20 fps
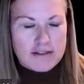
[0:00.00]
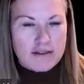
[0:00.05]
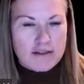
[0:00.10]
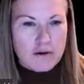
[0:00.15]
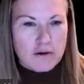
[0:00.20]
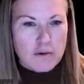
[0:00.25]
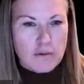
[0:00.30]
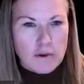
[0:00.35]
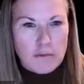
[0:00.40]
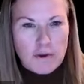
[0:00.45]

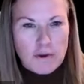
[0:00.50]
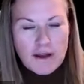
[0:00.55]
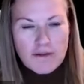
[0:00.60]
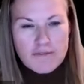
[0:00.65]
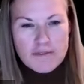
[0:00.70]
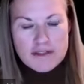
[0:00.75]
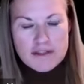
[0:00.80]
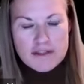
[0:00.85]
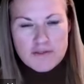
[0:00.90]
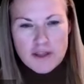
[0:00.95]
So we will have
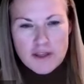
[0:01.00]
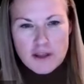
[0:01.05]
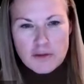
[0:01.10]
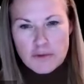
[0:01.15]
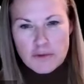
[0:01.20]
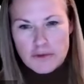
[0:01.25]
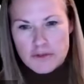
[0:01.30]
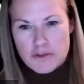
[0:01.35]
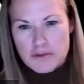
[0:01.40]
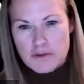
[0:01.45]
this
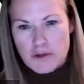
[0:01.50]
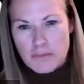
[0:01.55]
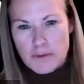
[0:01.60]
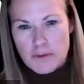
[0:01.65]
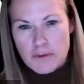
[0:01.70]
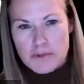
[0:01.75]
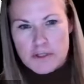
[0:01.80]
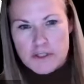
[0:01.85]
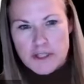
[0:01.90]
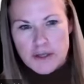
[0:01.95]
available to our
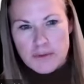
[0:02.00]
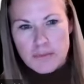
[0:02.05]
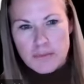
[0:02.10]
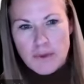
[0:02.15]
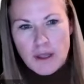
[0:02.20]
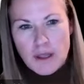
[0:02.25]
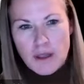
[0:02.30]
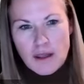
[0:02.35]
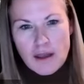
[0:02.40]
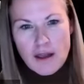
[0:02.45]
membership.
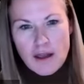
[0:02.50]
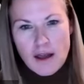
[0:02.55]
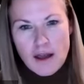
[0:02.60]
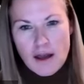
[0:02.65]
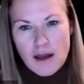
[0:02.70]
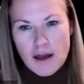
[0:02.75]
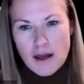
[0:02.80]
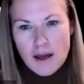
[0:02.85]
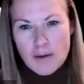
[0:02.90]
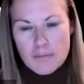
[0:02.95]

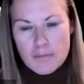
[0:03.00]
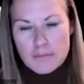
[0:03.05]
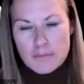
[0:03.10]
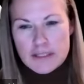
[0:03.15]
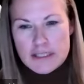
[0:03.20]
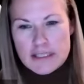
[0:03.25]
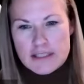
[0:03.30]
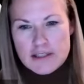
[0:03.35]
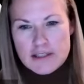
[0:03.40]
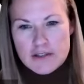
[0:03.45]

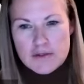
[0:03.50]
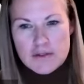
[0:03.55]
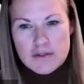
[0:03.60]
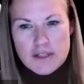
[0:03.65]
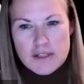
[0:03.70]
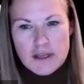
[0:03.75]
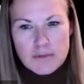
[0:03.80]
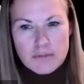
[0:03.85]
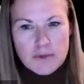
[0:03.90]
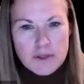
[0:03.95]
Please do
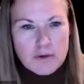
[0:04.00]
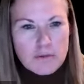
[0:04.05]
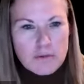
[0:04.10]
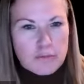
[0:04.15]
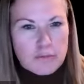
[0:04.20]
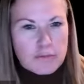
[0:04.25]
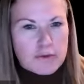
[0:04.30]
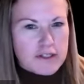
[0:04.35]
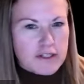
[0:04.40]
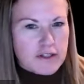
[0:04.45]
stay on mute
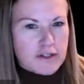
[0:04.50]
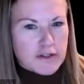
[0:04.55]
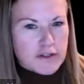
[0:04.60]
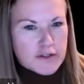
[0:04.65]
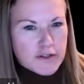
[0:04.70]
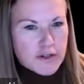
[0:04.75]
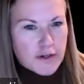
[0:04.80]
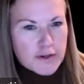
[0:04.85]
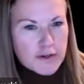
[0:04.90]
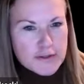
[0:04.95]
while
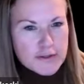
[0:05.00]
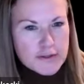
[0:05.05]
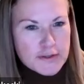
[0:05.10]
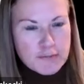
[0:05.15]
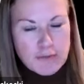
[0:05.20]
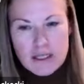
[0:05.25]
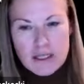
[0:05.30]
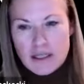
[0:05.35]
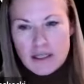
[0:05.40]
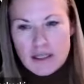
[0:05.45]
presenters are
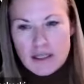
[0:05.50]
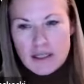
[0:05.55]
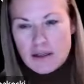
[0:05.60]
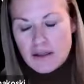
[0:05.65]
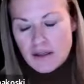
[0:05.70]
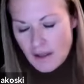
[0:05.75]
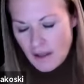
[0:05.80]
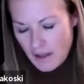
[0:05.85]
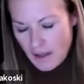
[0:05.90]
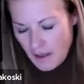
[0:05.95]
speaking.
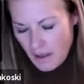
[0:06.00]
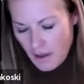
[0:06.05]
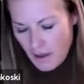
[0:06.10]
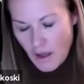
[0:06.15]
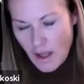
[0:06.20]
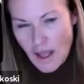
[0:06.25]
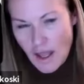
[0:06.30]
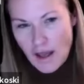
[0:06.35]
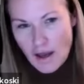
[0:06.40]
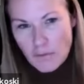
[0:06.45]

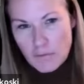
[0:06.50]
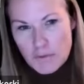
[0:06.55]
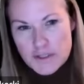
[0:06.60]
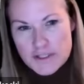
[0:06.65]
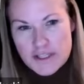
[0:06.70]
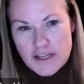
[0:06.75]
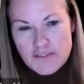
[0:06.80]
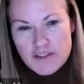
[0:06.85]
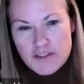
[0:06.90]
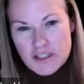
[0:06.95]
We're
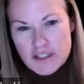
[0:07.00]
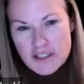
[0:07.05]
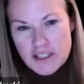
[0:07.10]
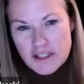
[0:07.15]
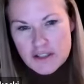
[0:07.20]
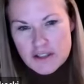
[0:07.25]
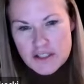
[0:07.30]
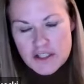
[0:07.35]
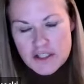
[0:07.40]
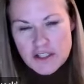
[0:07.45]
definitely
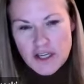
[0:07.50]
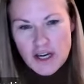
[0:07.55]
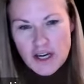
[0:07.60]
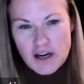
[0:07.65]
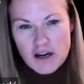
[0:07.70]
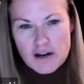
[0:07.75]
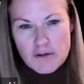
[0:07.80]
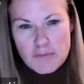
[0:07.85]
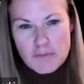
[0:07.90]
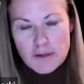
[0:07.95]
here to
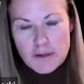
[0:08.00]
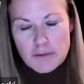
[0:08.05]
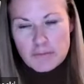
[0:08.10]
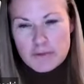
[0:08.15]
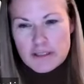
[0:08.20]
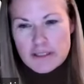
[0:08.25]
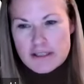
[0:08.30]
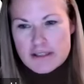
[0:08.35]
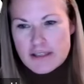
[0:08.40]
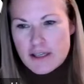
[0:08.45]
share, but
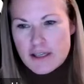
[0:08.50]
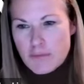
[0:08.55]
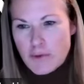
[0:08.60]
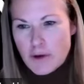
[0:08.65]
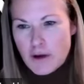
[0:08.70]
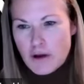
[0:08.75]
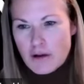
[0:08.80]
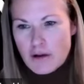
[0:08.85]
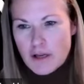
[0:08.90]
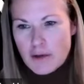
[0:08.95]
please keep
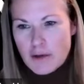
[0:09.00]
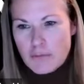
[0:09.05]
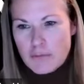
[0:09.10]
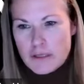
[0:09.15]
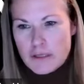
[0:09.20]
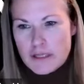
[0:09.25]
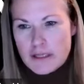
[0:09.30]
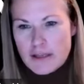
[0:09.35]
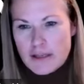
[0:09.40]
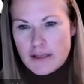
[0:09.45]
all
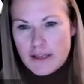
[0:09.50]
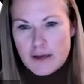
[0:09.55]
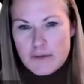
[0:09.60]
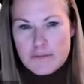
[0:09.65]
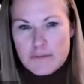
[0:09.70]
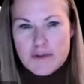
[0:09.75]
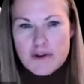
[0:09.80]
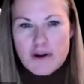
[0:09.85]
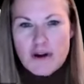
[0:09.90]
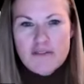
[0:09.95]
company
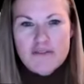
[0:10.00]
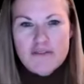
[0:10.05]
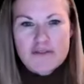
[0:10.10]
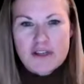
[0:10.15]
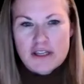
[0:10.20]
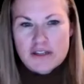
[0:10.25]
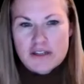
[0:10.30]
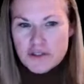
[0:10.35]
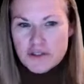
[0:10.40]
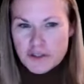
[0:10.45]
names
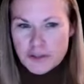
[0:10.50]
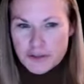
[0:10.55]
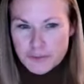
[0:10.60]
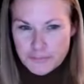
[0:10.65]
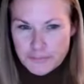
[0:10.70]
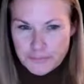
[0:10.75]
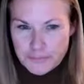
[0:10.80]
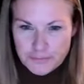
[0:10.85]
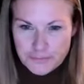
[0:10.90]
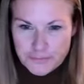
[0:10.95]
confidential.